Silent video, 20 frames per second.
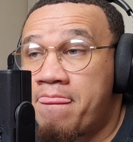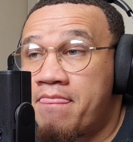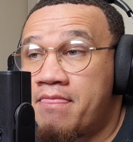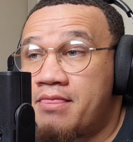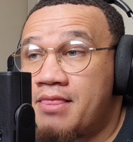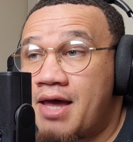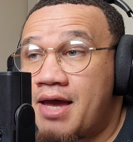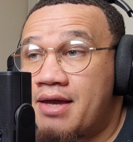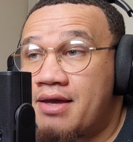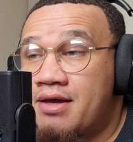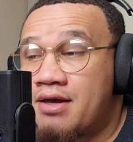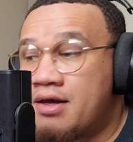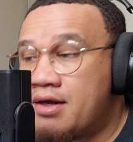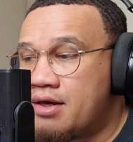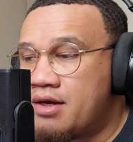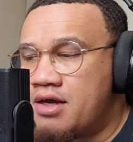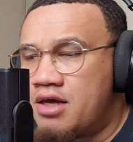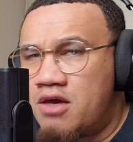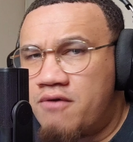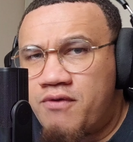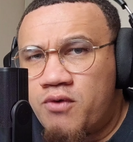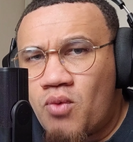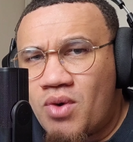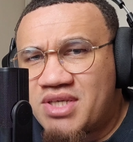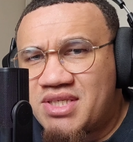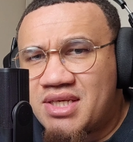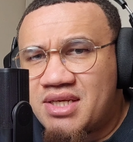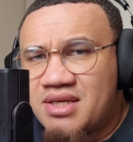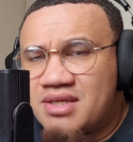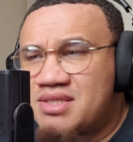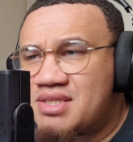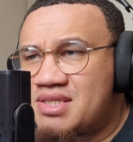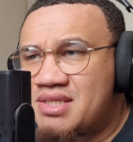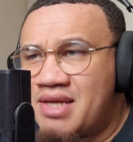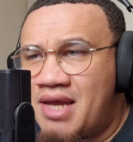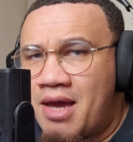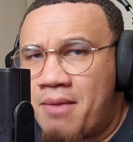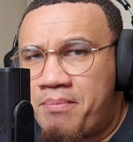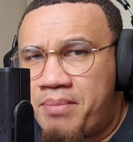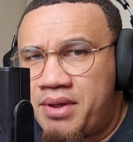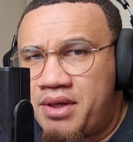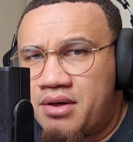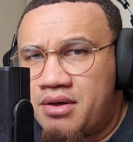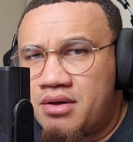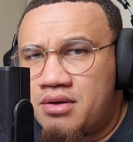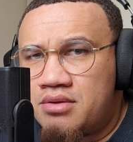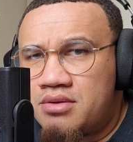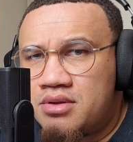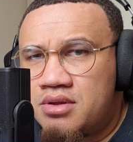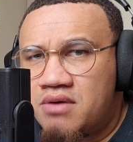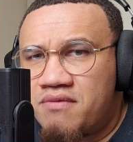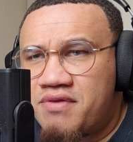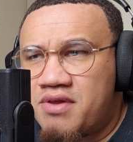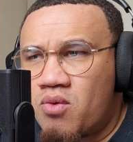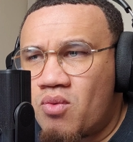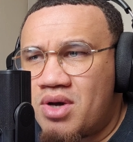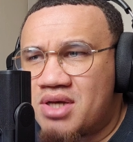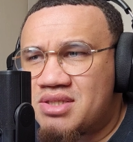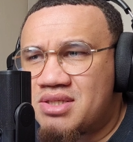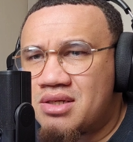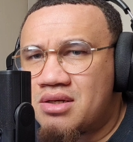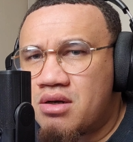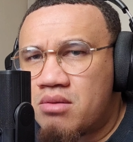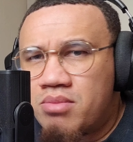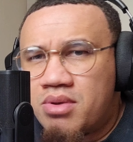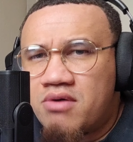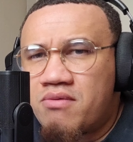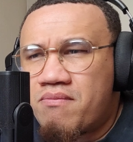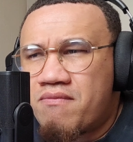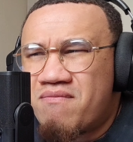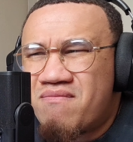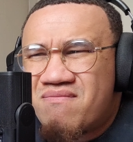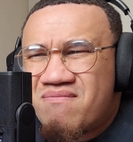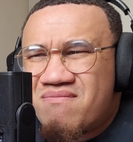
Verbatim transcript: Like, if it was a little snappier, if there was a little bit of